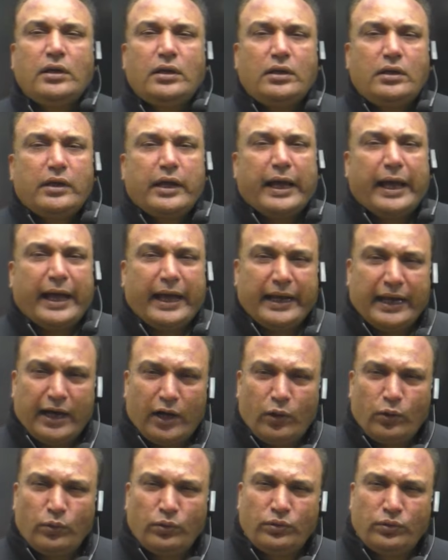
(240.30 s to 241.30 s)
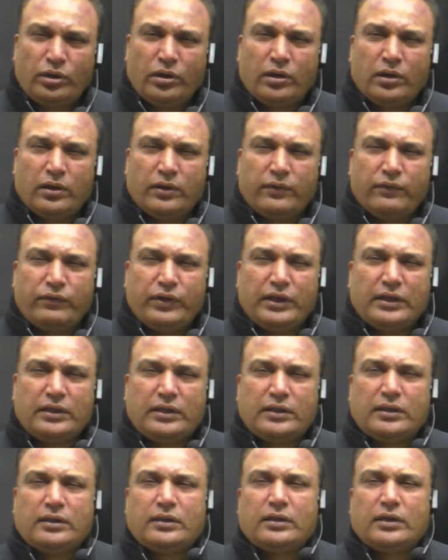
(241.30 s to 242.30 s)
allowed with
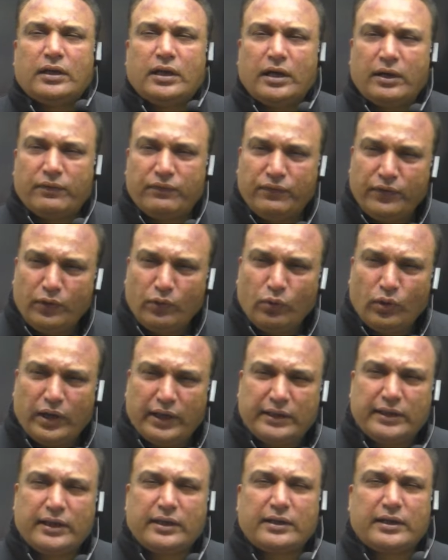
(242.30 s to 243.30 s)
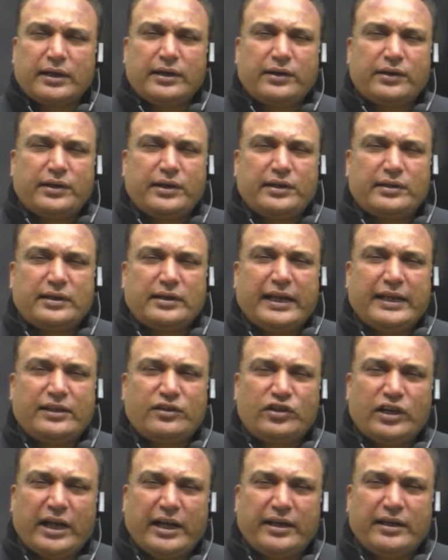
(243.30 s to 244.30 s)
a few other countries like
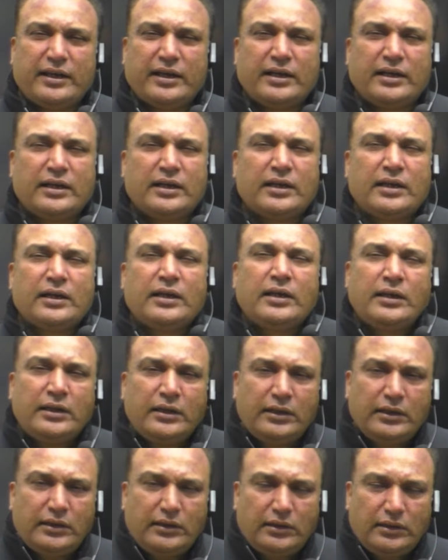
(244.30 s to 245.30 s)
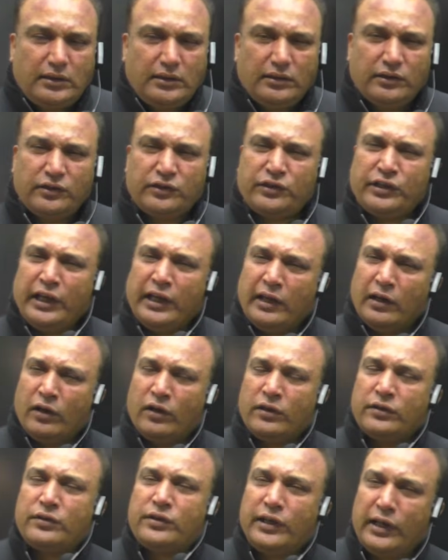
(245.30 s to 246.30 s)
China,
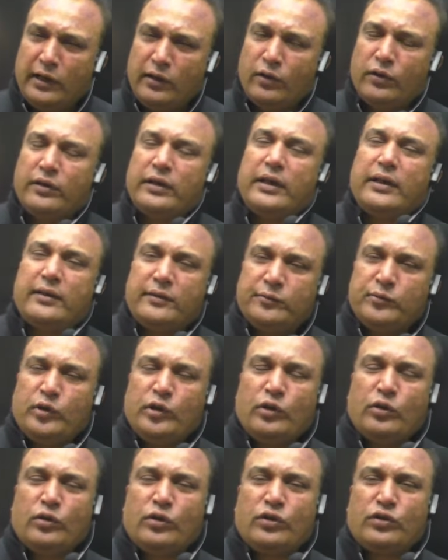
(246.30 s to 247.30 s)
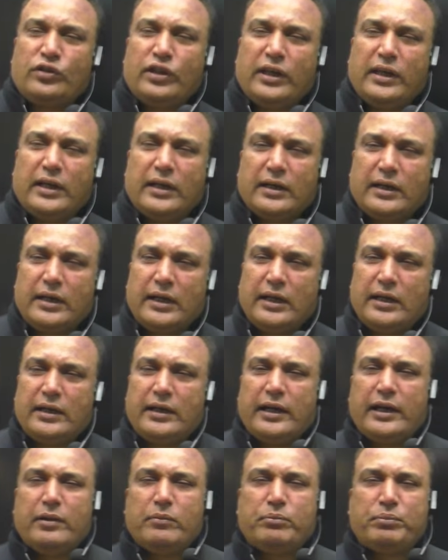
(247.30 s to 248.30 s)
Ceylon, Sri Lanka,
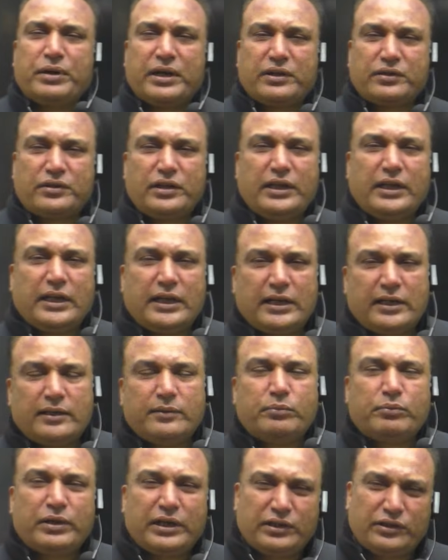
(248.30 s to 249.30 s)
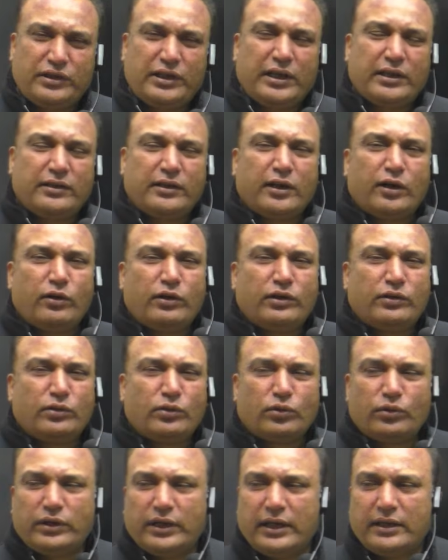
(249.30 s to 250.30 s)
and Persia. Persia now is
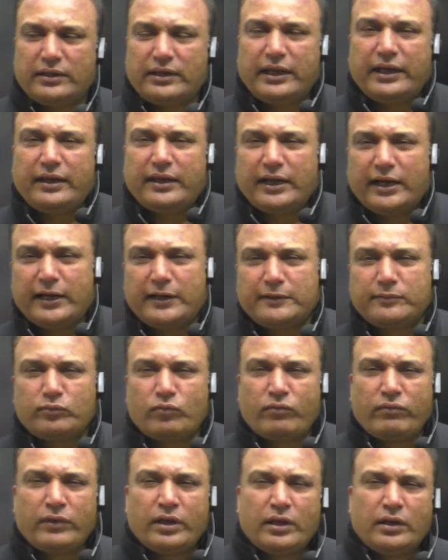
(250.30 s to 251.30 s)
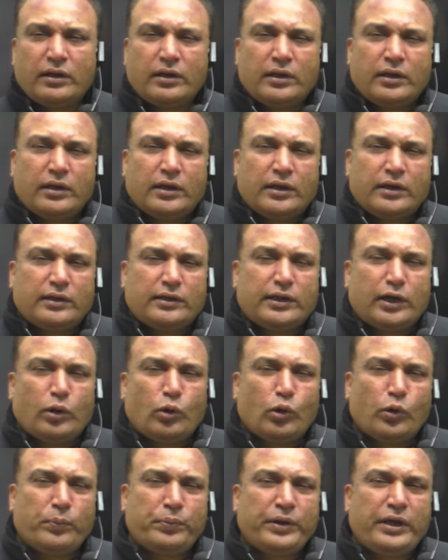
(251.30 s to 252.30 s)
known as Iran. The
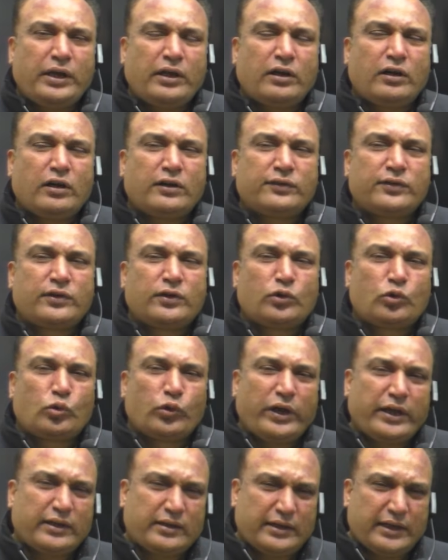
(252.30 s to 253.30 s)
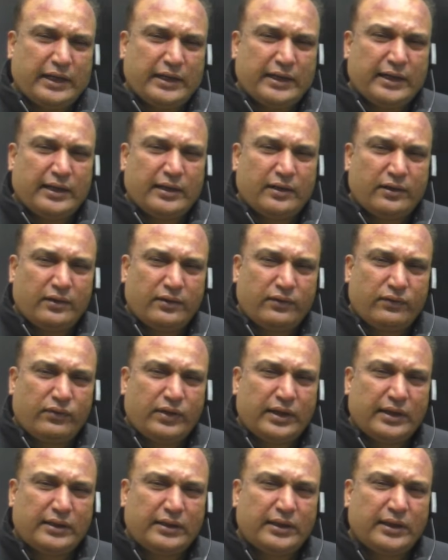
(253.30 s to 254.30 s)
opening of Suez Canal further